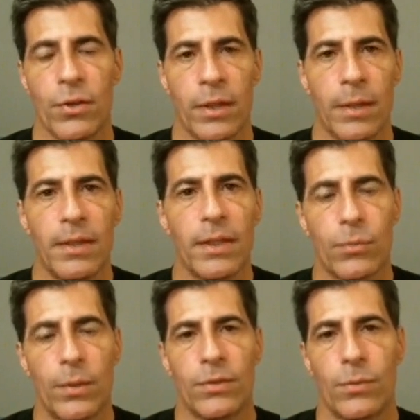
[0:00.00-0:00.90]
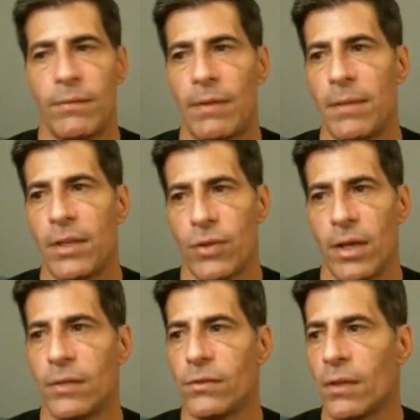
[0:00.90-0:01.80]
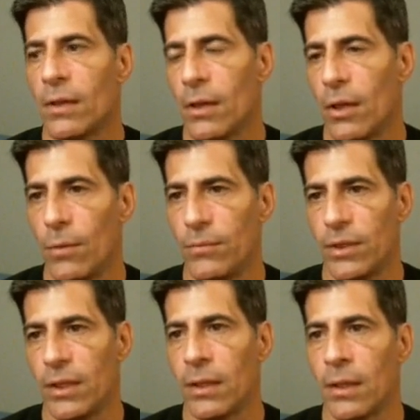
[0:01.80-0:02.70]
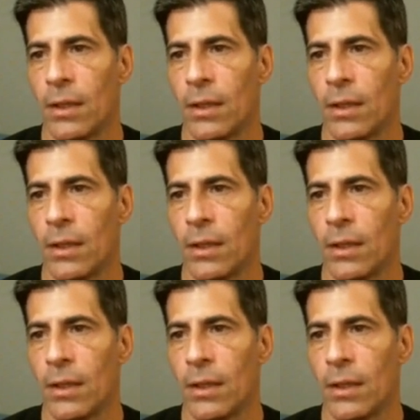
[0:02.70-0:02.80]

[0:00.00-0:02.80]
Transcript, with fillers: So they're going to be like twenty, twenty-five minute trades, hopefully.